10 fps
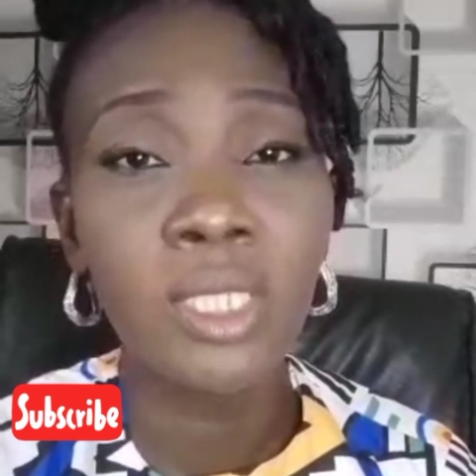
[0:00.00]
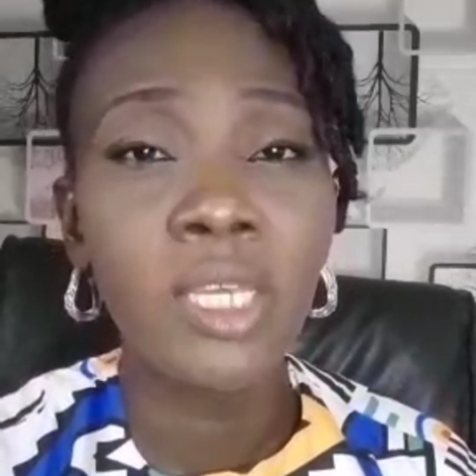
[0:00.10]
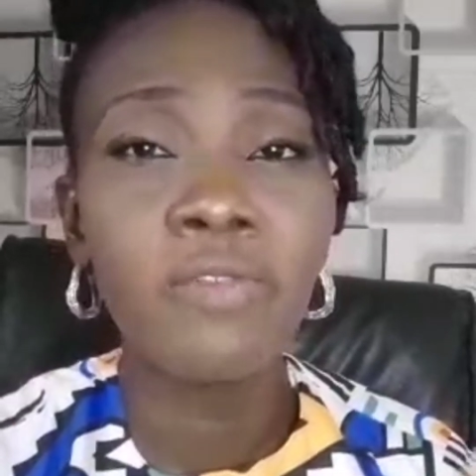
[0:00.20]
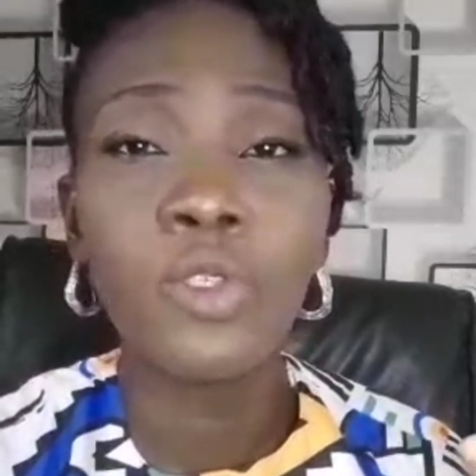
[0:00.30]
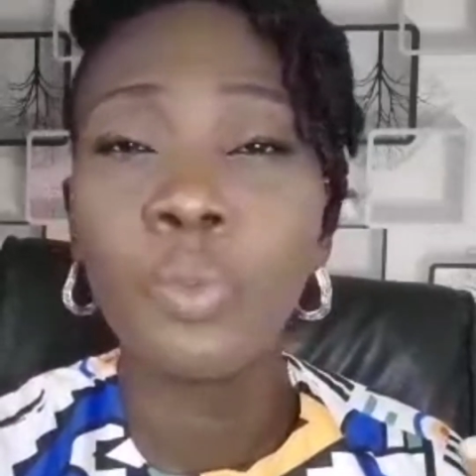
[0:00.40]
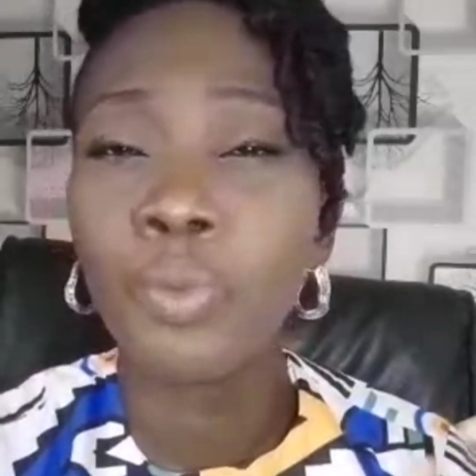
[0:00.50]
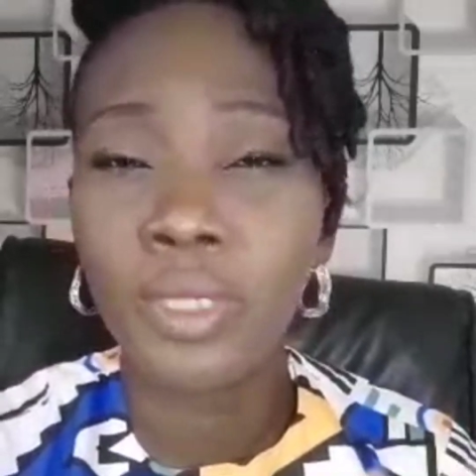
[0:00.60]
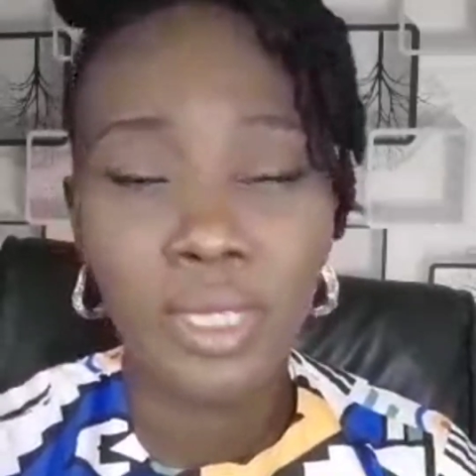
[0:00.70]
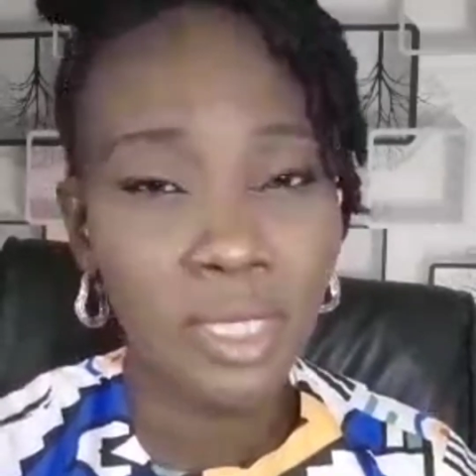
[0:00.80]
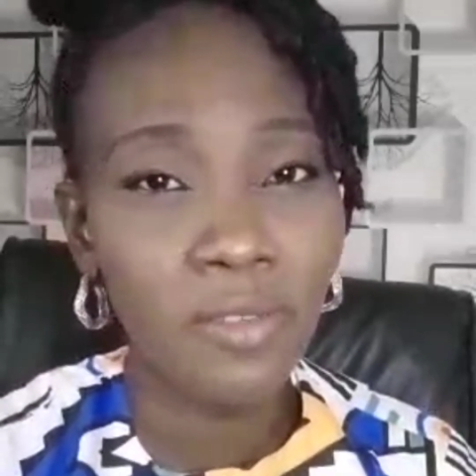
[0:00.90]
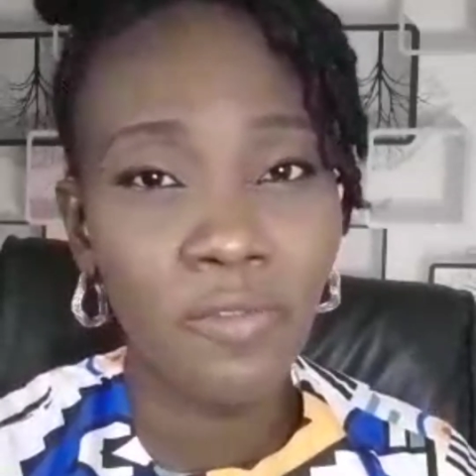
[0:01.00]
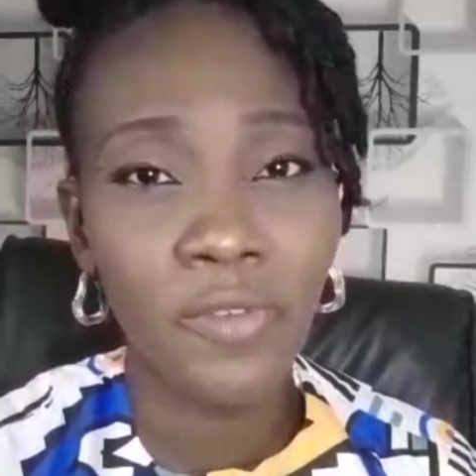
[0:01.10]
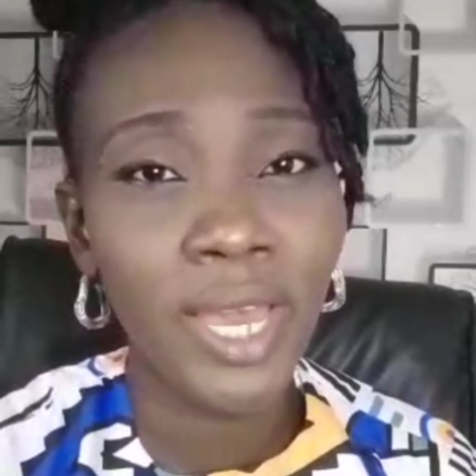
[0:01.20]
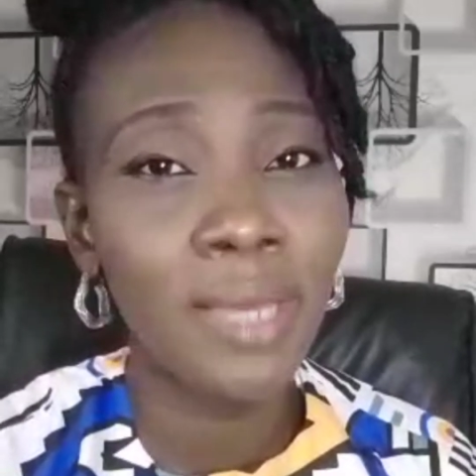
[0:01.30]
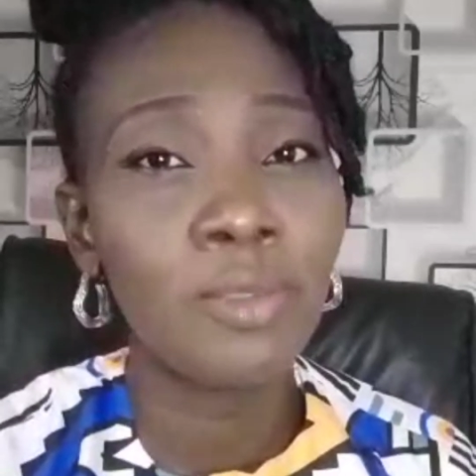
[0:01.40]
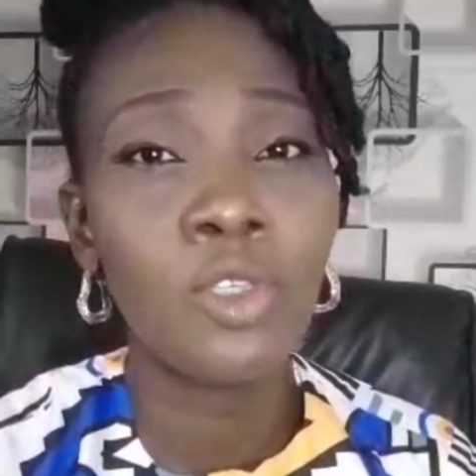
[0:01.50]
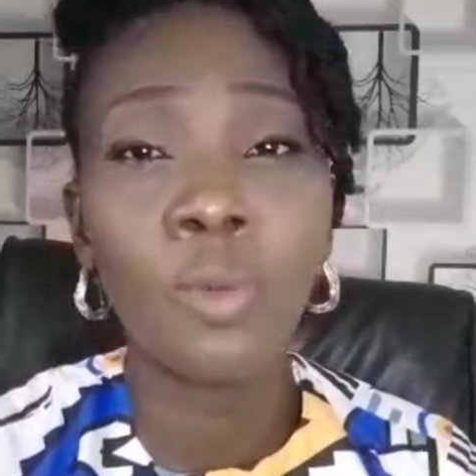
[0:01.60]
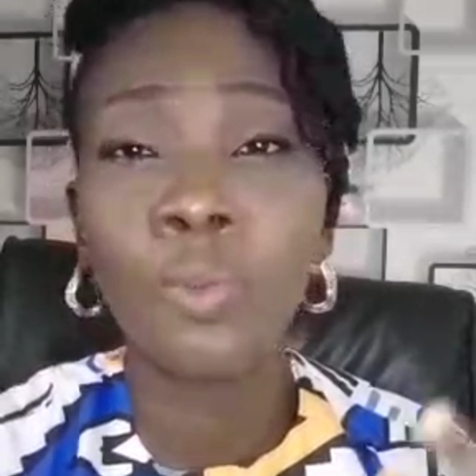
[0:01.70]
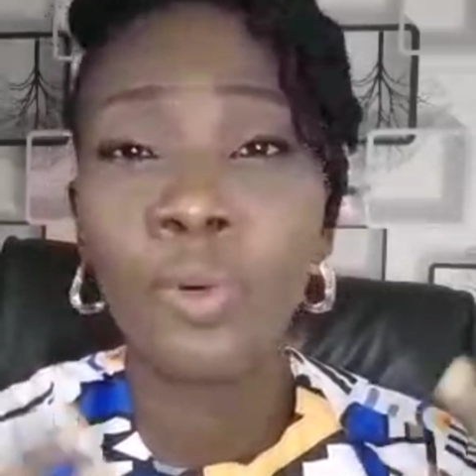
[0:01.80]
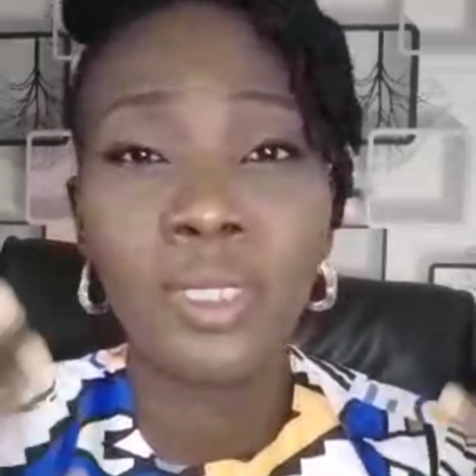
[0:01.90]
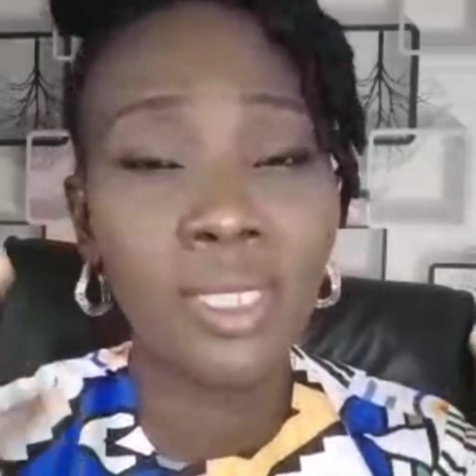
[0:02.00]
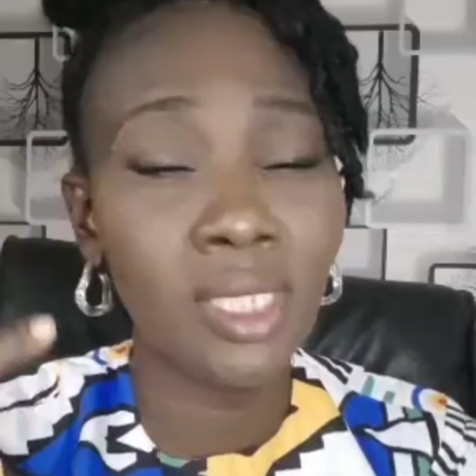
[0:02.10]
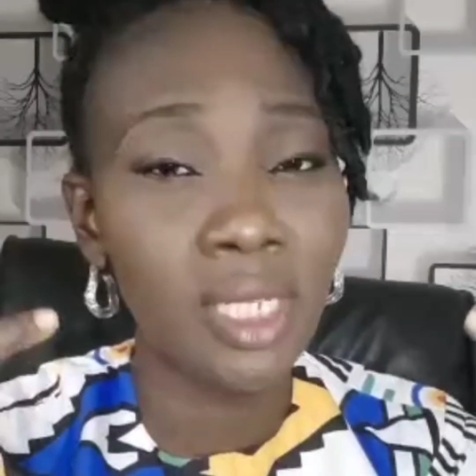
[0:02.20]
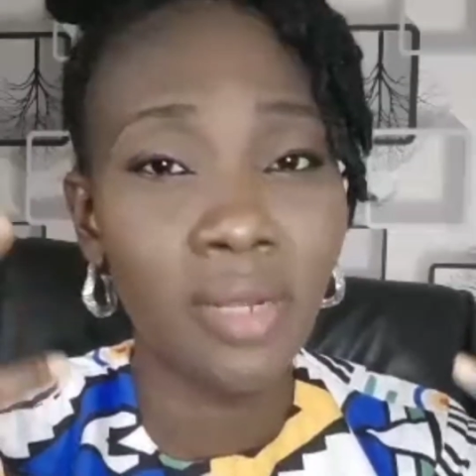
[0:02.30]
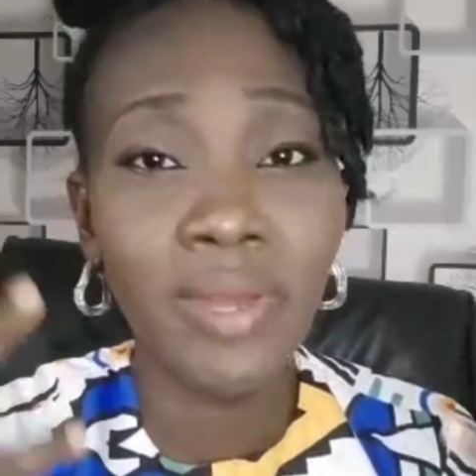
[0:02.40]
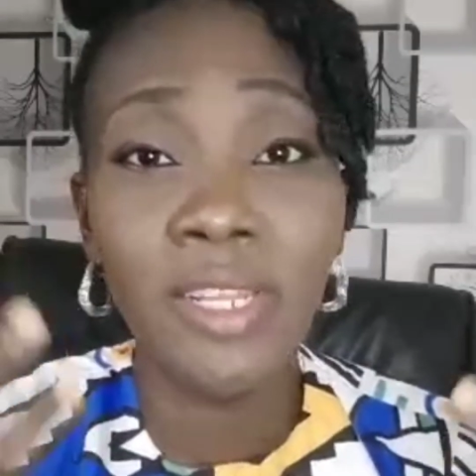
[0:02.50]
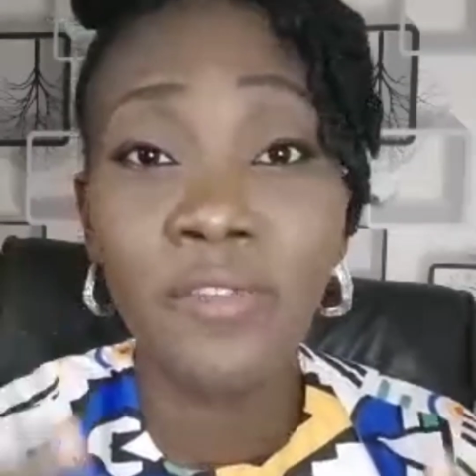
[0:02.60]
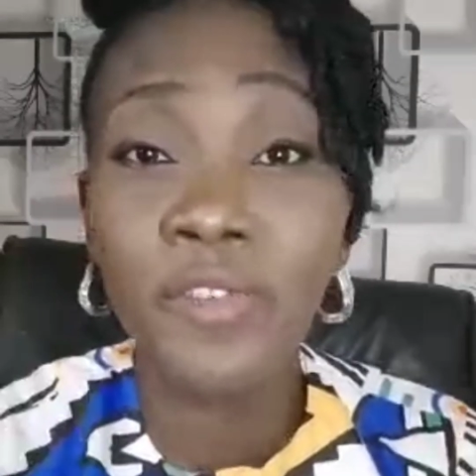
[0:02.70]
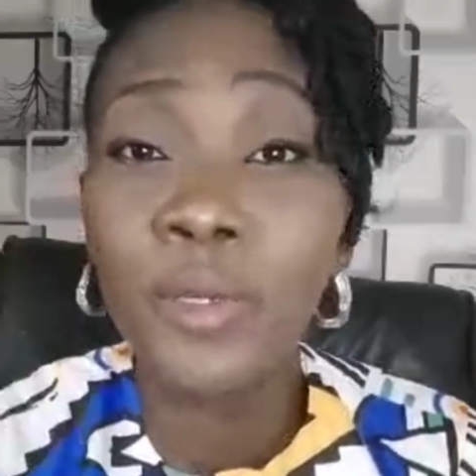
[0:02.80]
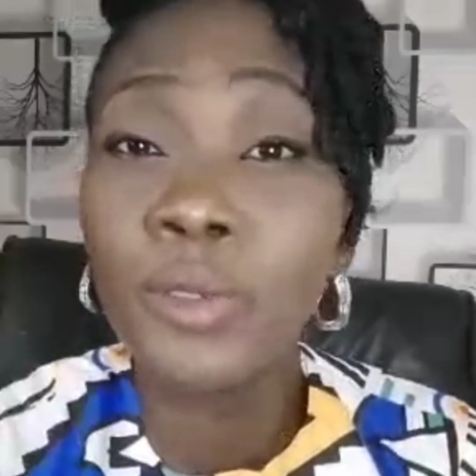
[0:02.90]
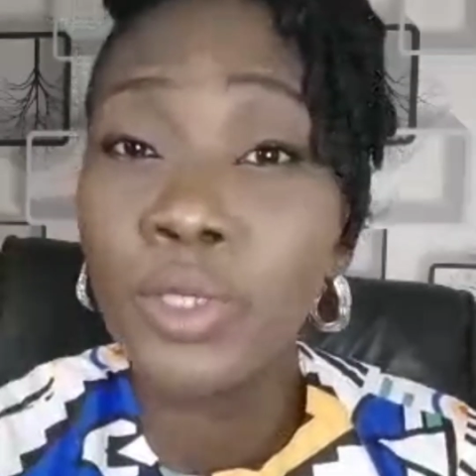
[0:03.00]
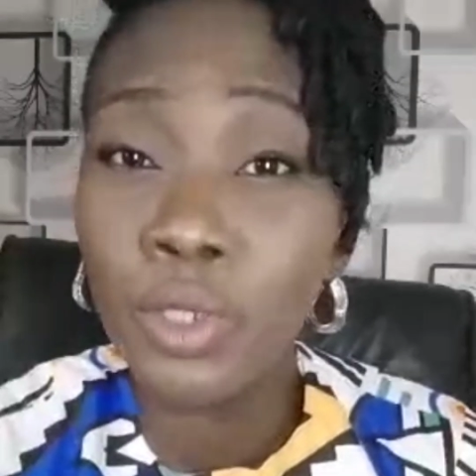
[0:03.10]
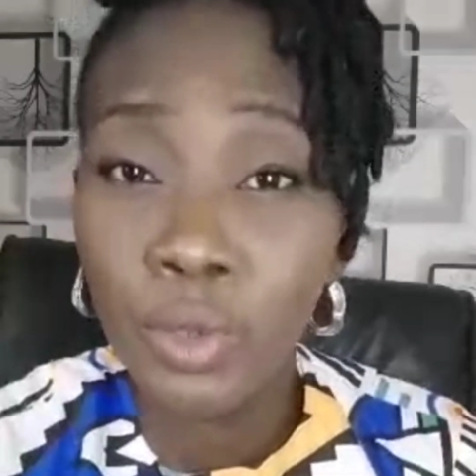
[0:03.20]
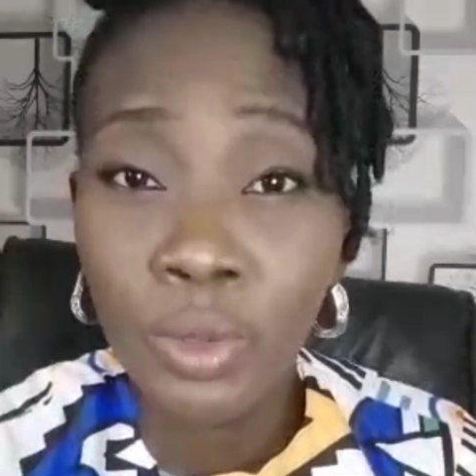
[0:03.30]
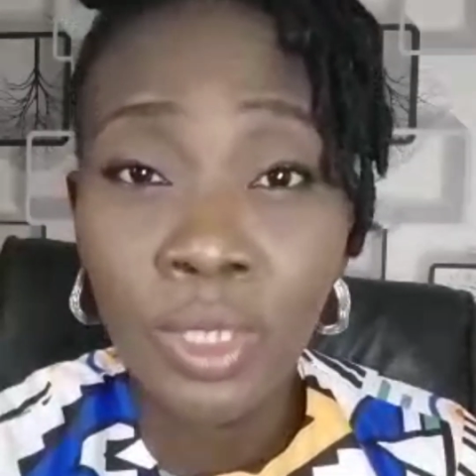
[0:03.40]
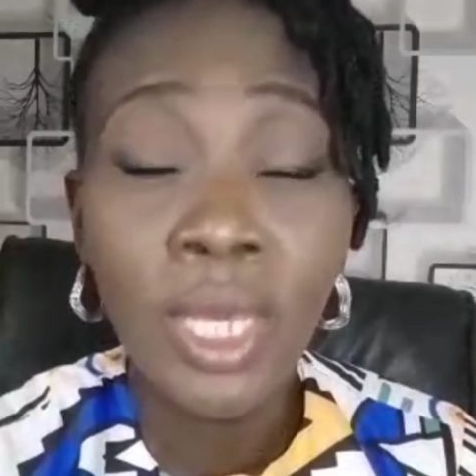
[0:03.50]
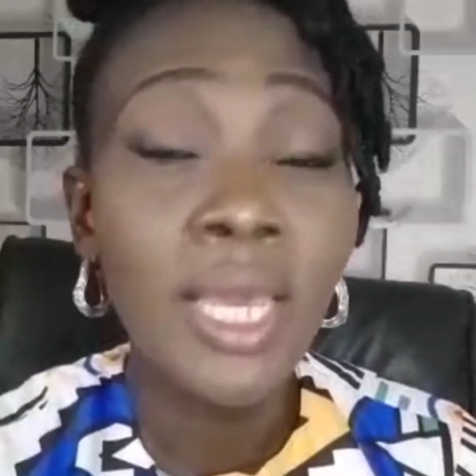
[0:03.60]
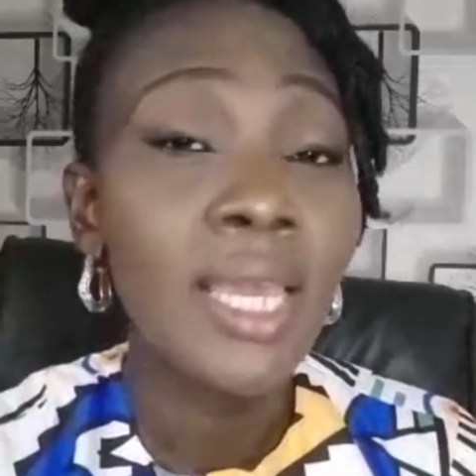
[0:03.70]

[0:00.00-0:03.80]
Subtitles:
It gives you positive vibes. Your body generally feels good.